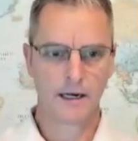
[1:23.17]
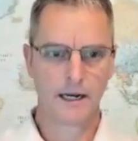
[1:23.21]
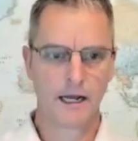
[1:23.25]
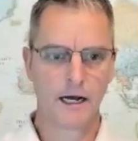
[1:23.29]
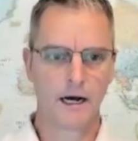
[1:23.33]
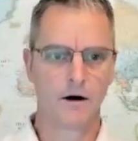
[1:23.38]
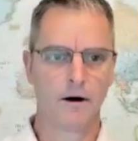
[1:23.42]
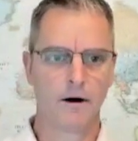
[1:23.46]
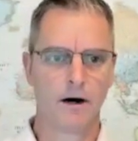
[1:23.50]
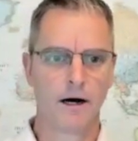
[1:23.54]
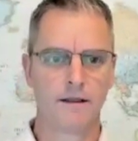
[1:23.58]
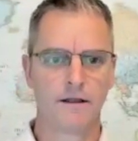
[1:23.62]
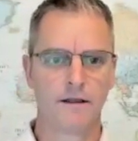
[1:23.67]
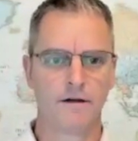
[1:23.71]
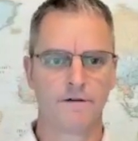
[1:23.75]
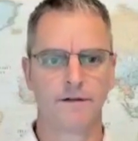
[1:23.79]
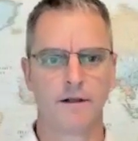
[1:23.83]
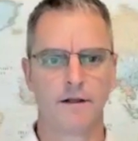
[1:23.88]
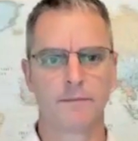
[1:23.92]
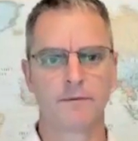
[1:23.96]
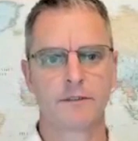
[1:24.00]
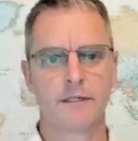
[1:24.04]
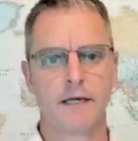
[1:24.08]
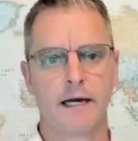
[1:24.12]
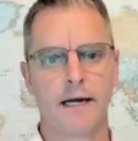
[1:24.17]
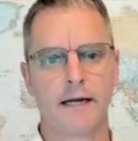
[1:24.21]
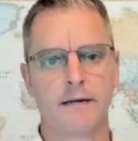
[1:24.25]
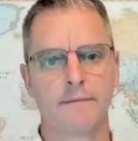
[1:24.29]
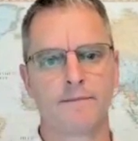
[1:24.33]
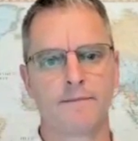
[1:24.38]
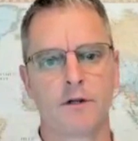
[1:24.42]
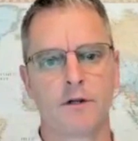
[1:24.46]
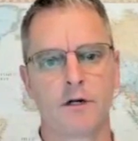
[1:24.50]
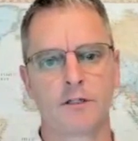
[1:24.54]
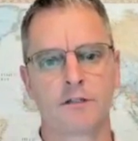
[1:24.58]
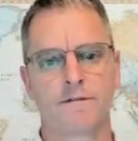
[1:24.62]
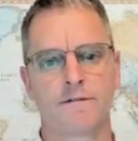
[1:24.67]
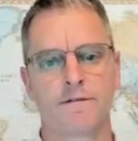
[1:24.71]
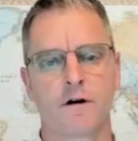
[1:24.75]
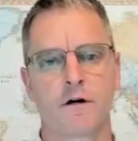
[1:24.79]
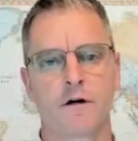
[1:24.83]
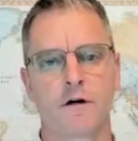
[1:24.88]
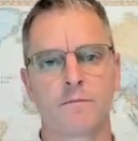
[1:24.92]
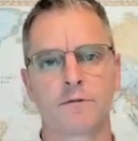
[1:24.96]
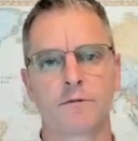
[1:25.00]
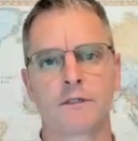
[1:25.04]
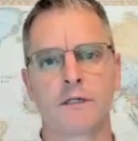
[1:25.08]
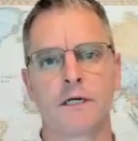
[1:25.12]
Now, on the flip side, there's
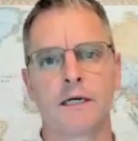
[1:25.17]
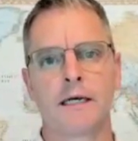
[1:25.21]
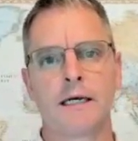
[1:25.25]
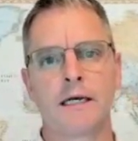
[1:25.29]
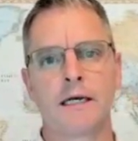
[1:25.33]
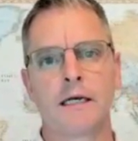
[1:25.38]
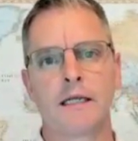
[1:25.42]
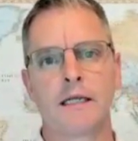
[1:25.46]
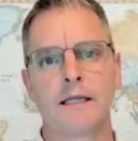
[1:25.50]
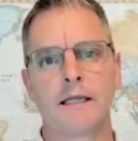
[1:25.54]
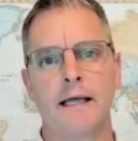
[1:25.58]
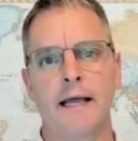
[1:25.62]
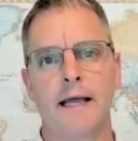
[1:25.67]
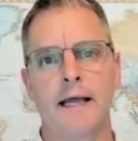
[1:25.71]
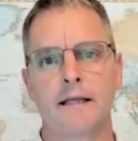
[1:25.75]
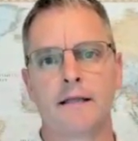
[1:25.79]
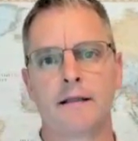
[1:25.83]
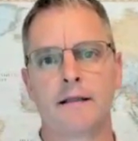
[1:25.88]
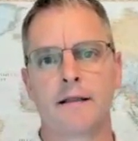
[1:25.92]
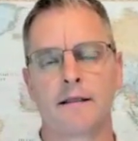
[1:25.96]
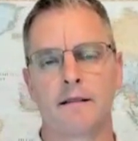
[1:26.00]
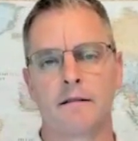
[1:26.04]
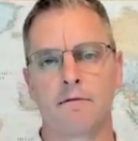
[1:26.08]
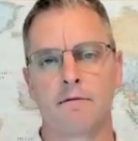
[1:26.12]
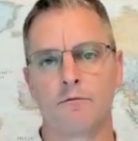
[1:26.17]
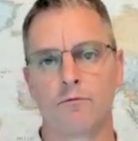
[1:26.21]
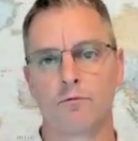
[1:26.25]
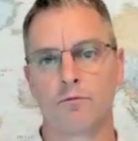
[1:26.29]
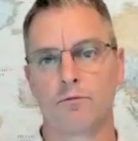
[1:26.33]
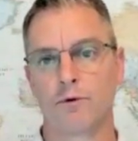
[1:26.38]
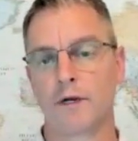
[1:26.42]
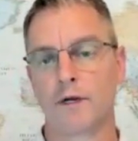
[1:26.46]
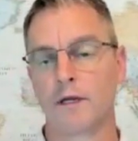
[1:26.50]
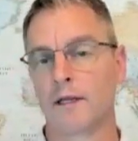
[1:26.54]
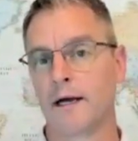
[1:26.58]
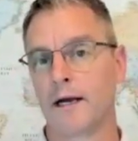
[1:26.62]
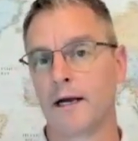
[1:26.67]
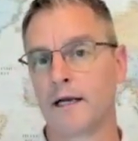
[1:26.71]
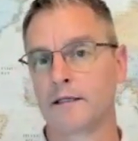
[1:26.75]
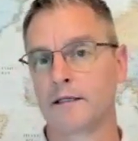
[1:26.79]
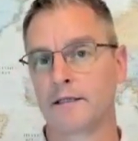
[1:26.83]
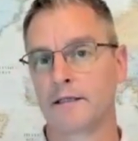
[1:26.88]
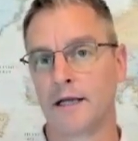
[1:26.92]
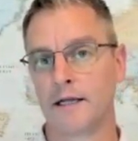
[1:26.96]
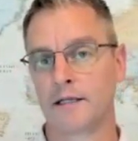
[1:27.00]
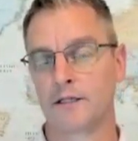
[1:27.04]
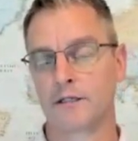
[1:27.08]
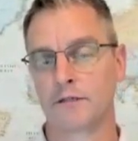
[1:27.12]
firms that
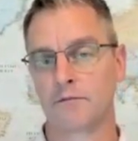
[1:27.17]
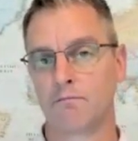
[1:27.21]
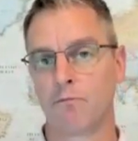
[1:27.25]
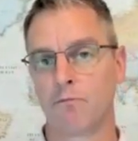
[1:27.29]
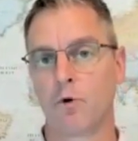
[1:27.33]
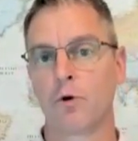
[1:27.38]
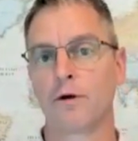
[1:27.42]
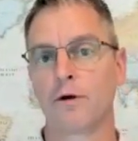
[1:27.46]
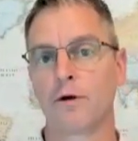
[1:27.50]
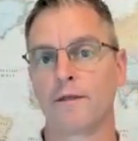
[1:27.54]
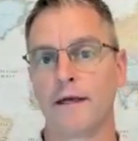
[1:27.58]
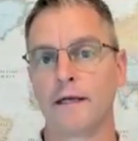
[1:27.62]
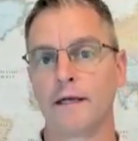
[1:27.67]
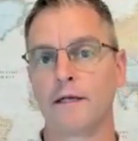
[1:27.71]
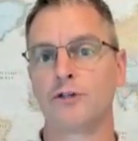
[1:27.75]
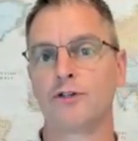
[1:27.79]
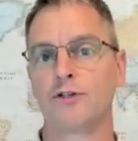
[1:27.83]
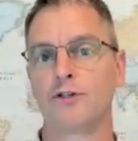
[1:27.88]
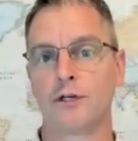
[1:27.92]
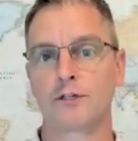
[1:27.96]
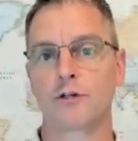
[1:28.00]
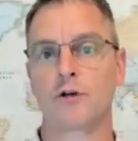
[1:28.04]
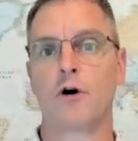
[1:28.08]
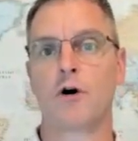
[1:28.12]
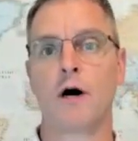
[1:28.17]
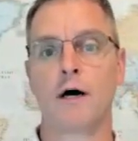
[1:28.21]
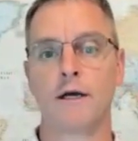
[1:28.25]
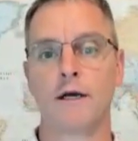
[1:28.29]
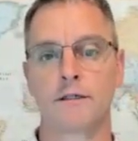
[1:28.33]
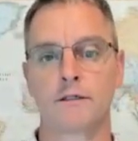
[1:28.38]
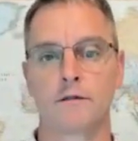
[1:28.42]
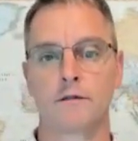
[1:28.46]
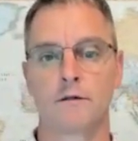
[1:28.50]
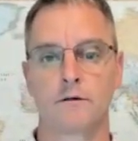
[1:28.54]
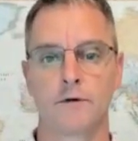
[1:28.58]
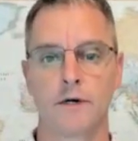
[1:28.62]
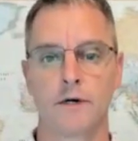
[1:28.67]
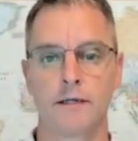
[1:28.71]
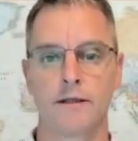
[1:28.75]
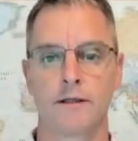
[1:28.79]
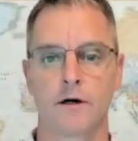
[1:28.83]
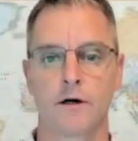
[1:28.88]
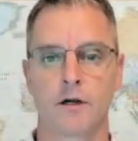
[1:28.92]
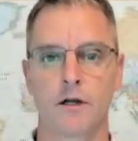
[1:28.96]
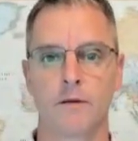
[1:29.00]
realize that it's more than just cost, right?